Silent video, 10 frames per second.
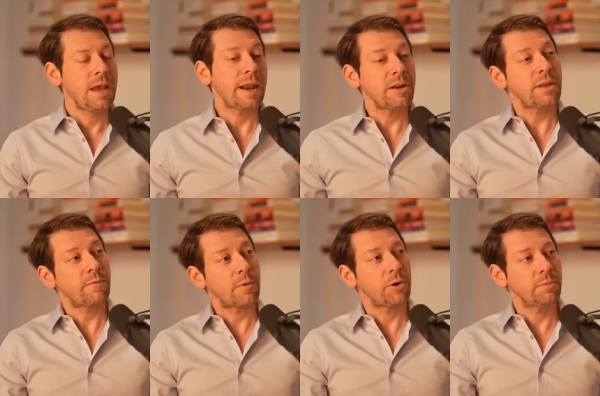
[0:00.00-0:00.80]
And I do that
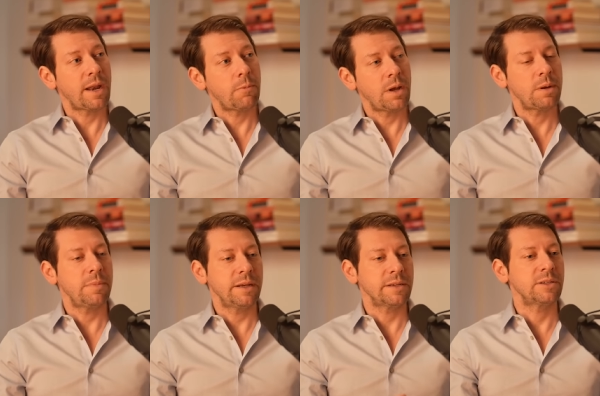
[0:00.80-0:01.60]
for both men and women
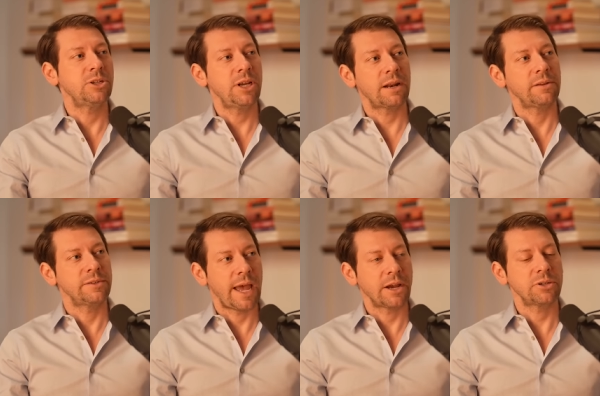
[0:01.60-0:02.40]
because the channel
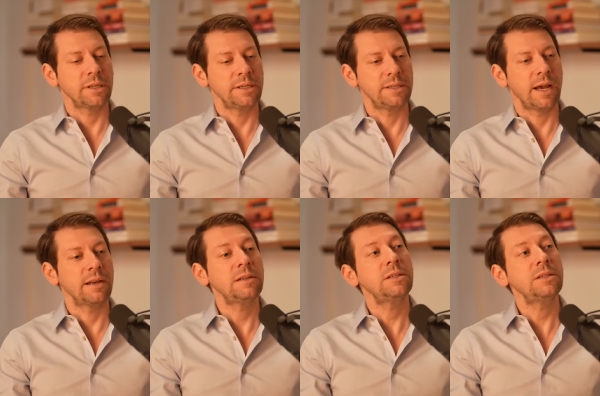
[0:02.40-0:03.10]
is actually designed